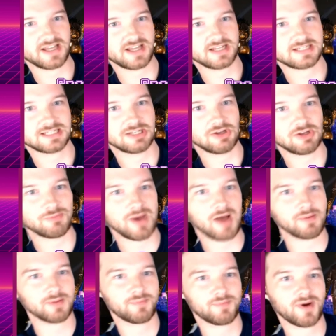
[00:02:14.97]
It's a little
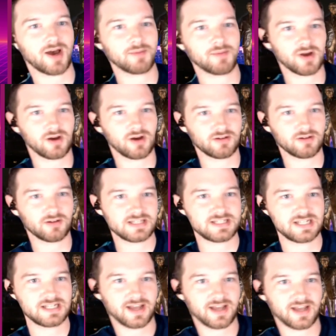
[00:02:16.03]
mom and pop called
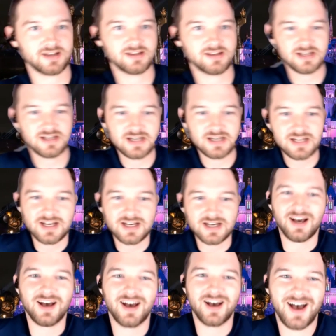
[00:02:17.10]
Disneyland. Yeah
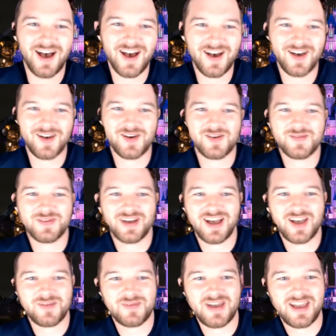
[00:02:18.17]
um
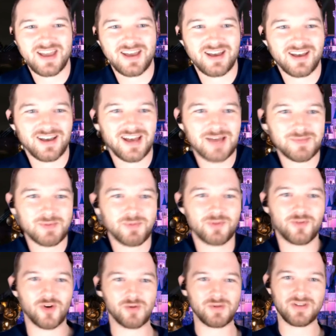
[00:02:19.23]
i'm a uh, i'm a
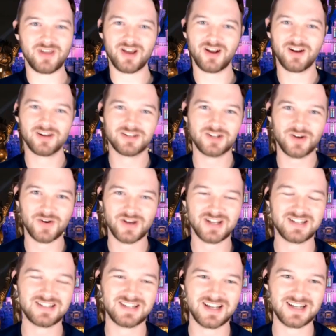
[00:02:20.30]
performer there so
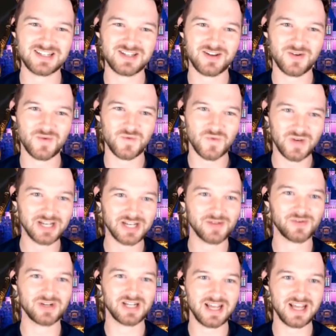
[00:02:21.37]
it's it's really
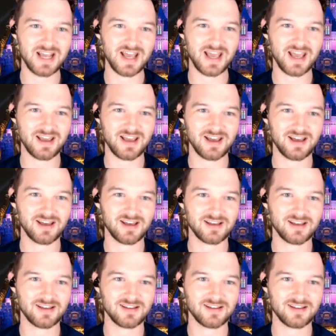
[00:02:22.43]
really a uh